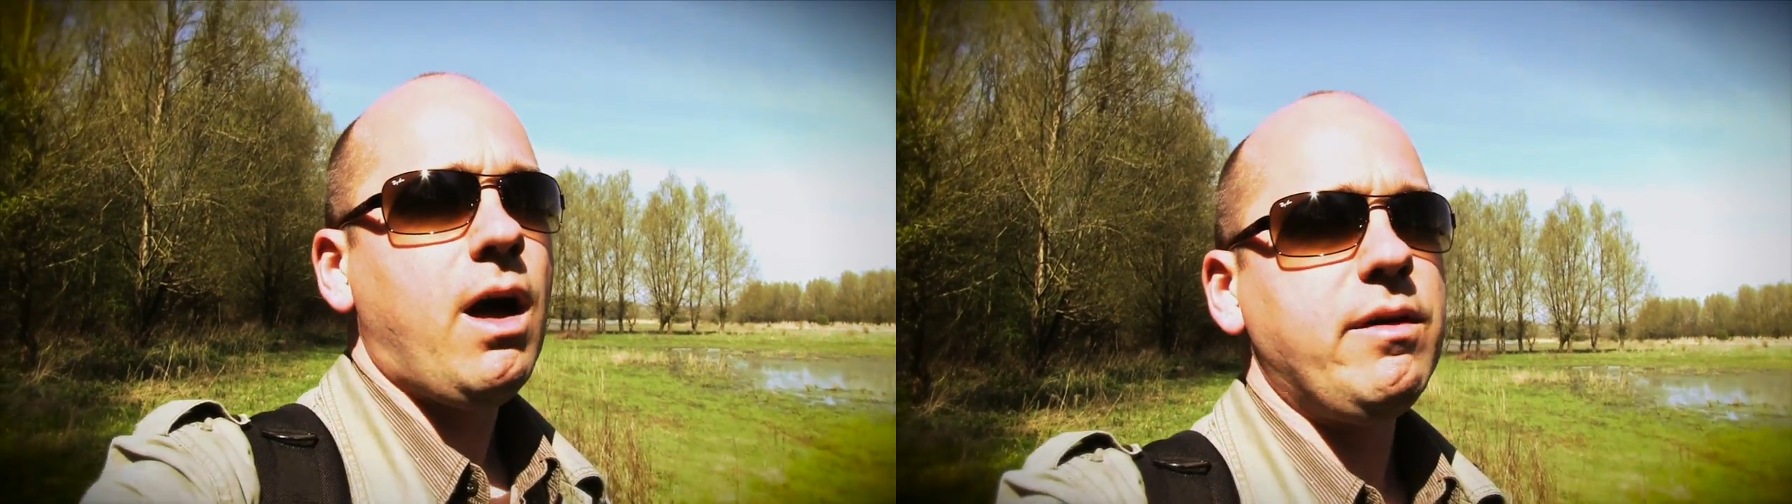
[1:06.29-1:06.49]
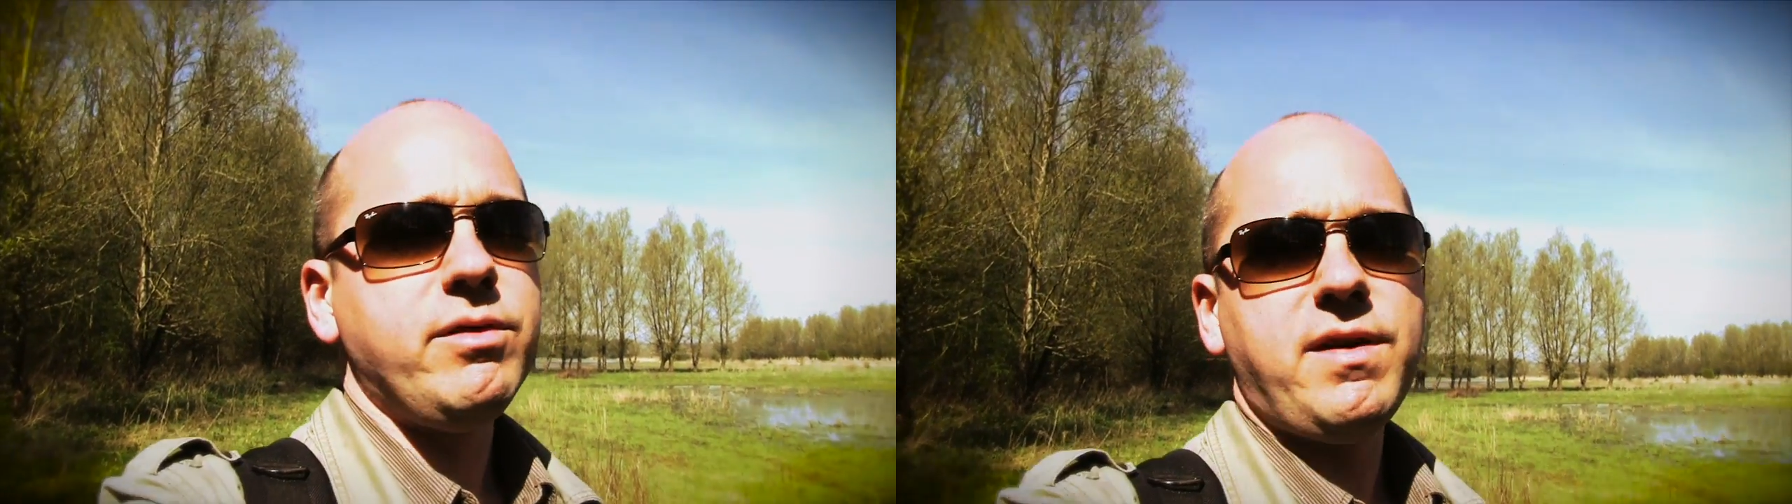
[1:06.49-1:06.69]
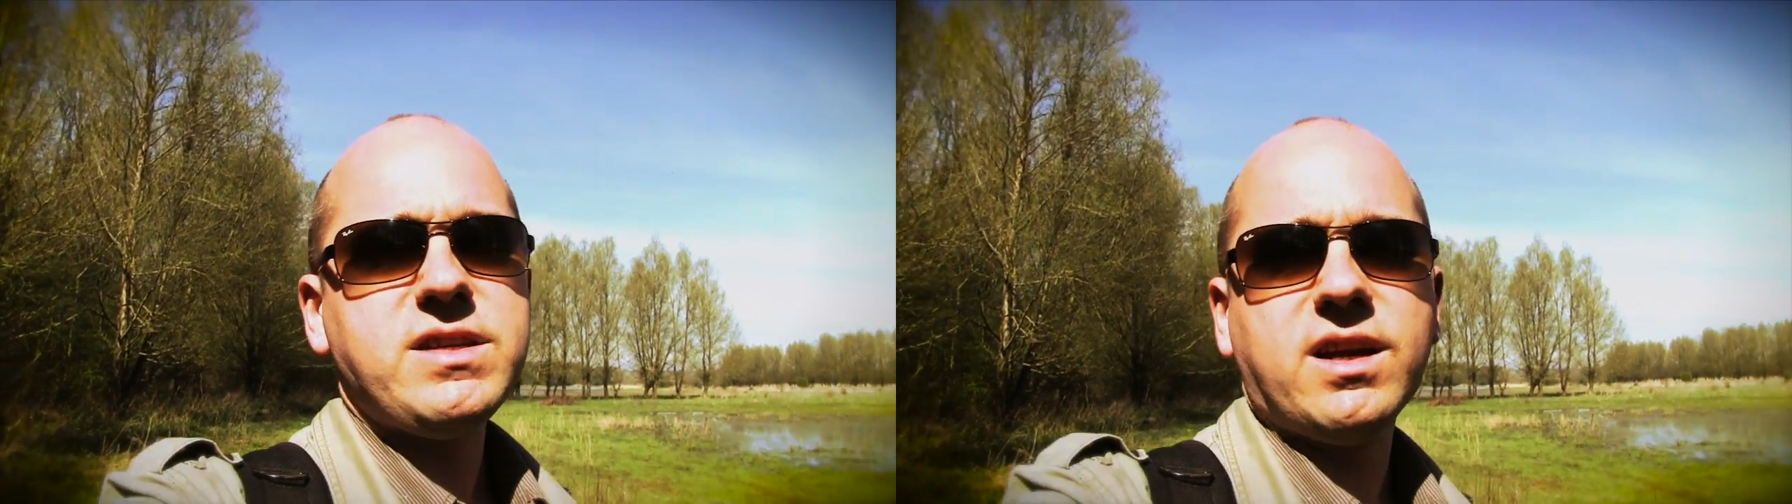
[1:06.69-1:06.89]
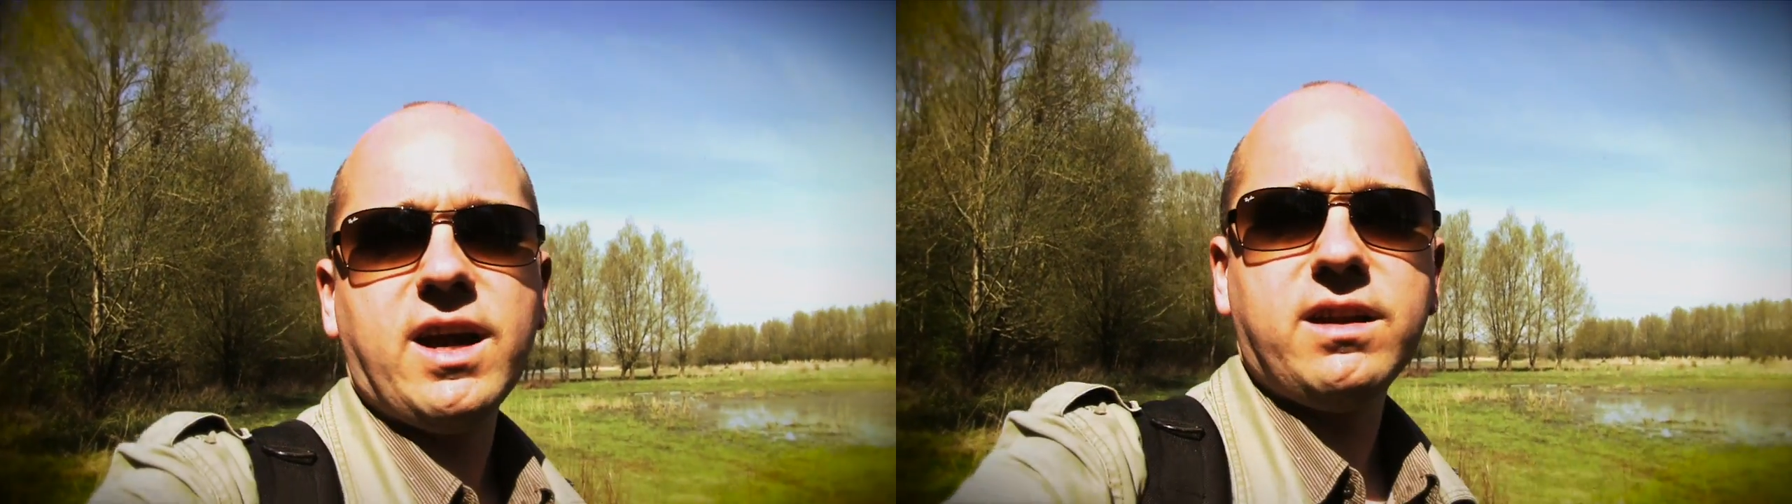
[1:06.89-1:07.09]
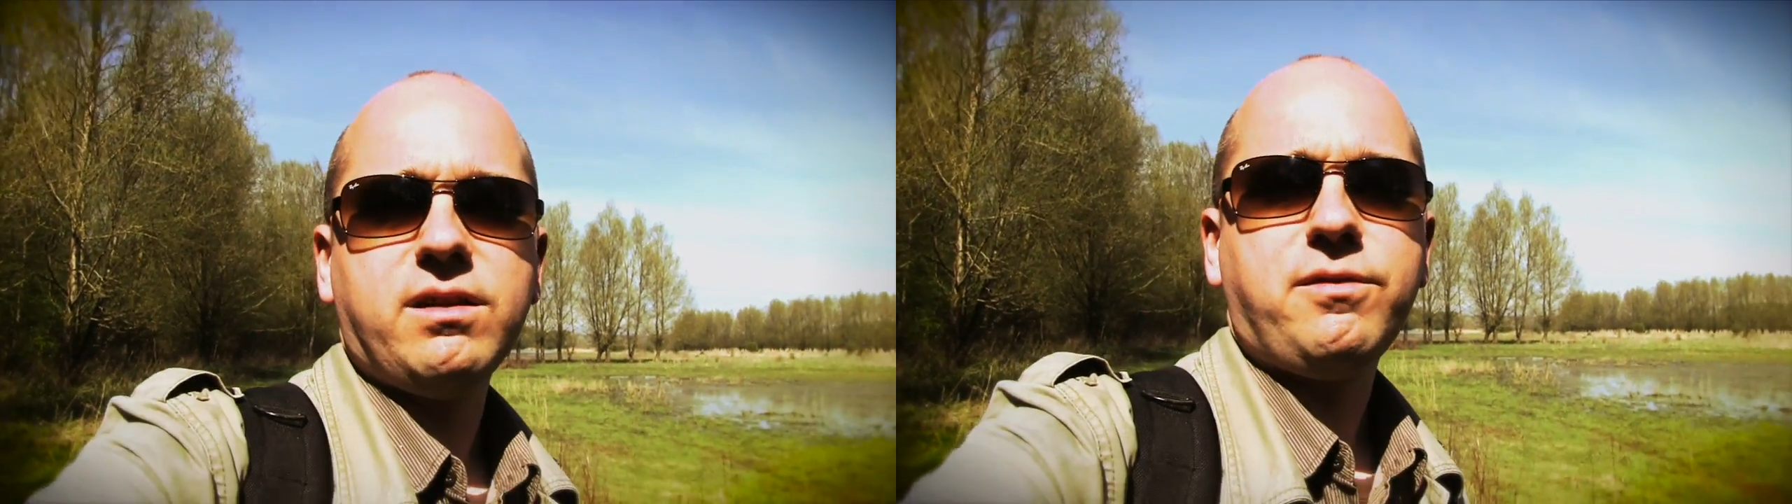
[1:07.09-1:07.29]
I've
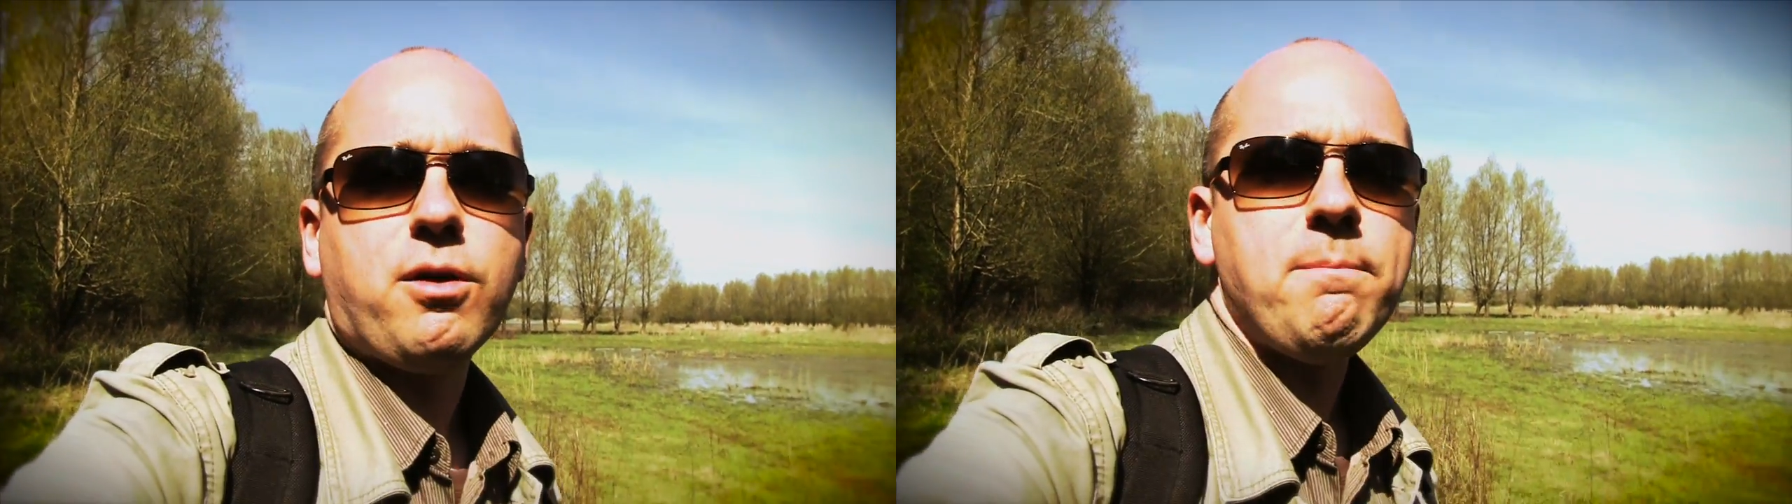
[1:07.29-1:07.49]
investigated it for